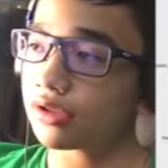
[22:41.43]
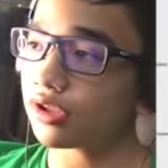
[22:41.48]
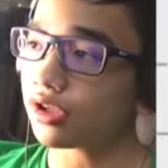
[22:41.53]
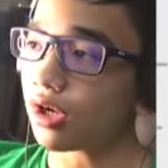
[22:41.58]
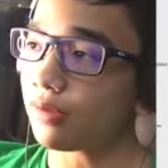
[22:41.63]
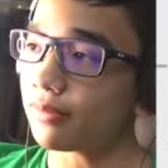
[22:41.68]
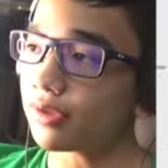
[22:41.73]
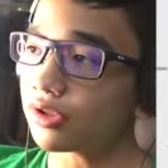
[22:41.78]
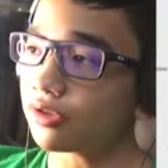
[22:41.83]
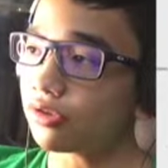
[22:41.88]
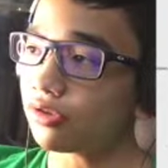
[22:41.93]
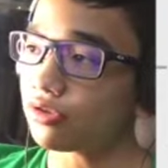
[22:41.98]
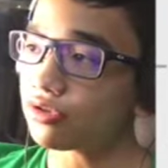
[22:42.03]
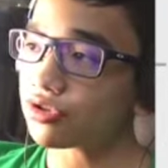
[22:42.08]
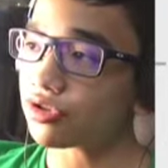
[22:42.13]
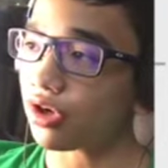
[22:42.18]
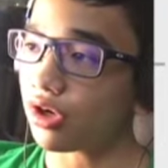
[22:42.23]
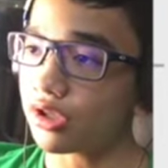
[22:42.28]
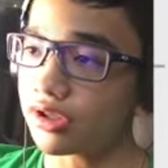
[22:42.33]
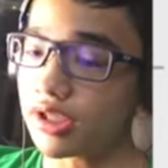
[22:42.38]
come into close
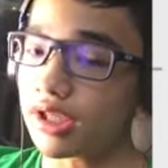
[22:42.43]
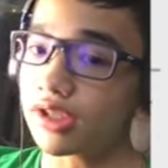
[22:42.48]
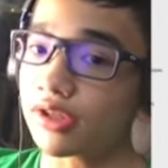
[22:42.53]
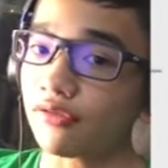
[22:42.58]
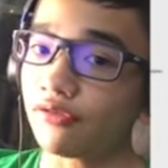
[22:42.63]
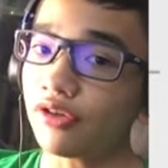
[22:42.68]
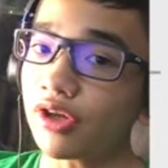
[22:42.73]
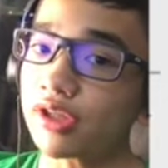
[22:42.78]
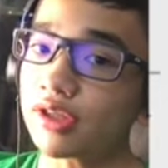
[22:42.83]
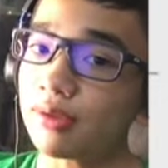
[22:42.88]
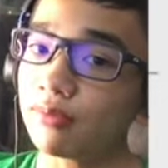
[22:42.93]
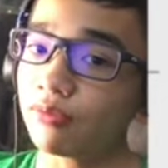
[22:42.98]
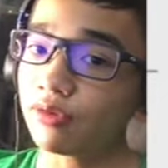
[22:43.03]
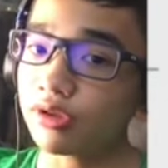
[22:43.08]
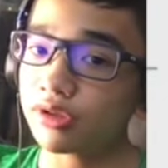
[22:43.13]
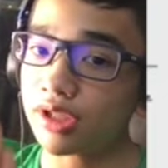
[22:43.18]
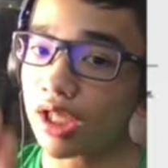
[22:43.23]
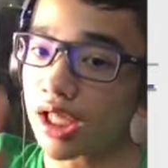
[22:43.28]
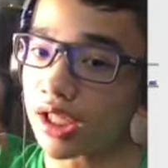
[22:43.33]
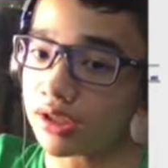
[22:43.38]
contact, the victim will
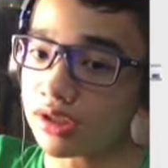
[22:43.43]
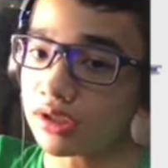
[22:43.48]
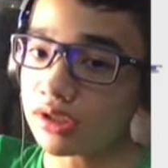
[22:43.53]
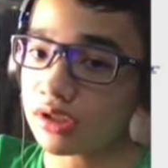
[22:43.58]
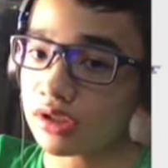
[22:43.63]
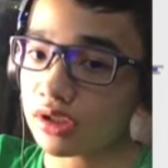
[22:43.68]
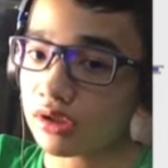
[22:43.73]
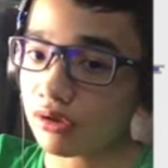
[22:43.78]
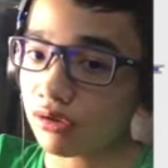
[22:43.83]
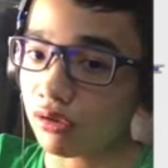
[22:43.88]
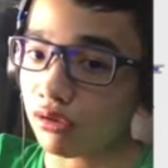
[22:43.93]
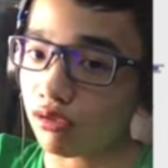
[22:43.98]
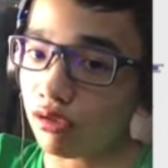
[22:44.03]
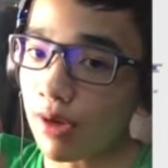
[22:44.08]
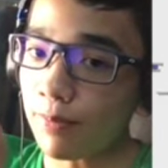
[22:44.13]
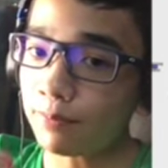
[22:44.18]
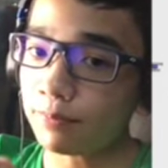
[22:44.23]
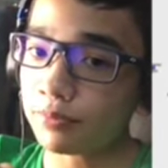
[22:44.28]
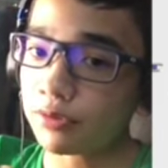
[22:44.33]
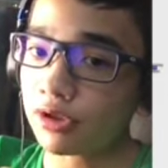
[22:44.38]
then
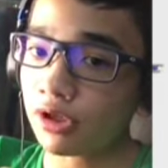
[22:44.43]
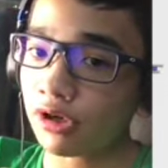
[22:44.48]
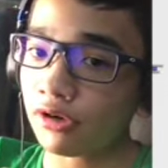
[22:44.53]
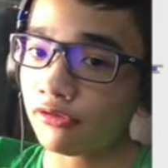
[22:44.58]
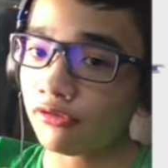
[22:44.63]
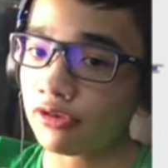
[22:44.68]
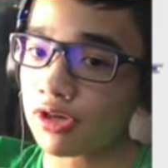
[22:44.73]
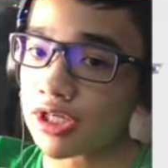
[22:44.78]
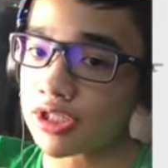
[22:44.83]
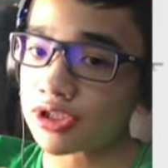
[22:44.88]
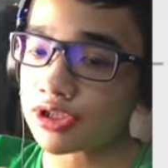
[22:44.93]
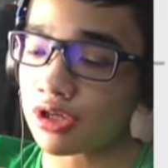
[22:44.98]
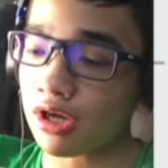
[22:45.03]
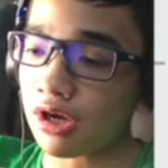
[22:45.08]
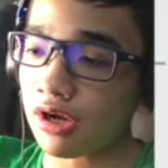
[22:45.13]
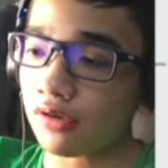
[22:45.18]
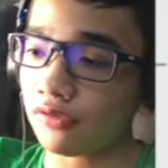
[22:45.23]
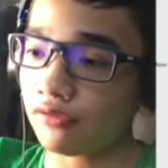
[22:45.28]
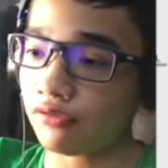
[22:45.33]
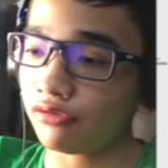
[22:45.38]
rip their flesh
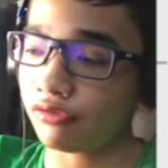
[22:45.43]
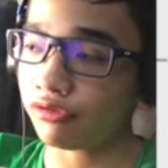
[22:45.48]
off